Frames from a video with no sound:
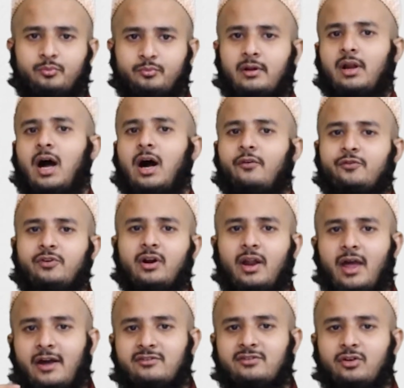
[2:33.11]
And after
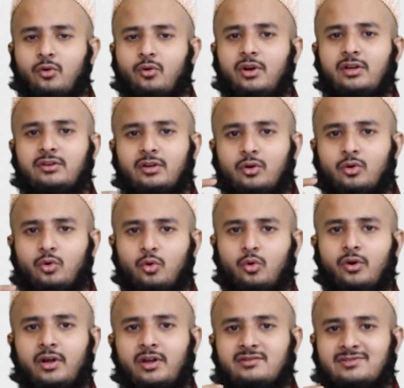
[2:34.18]
executing the
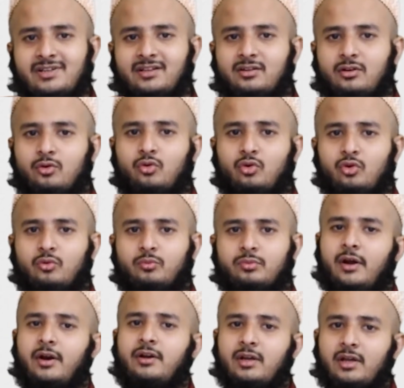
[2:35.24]
code inside the loop,
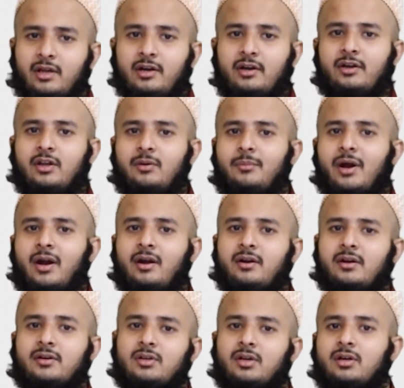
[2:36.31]
it increment
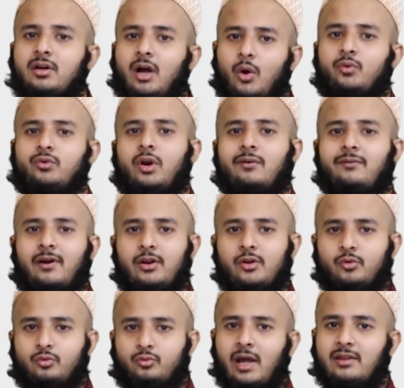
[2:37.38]
the counter
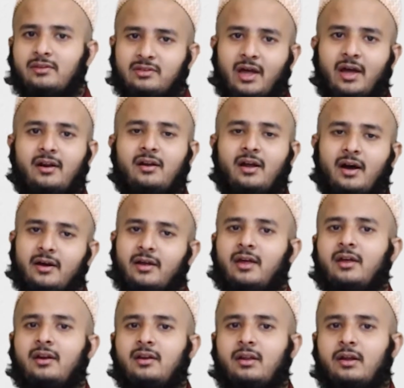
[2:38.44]
value. And then
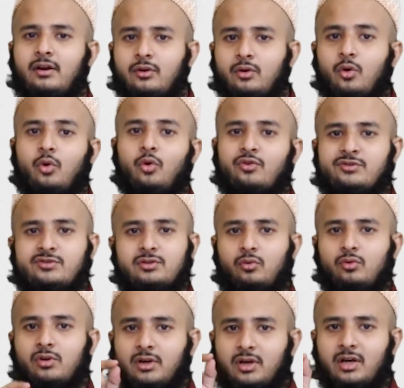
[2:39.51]
again it goes
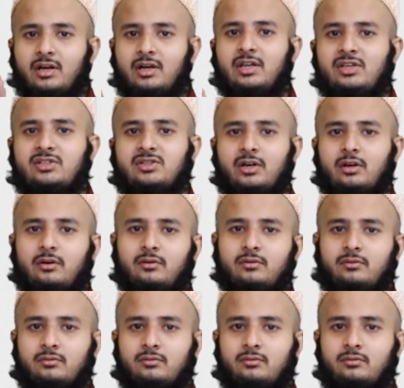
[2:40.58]
to the condition.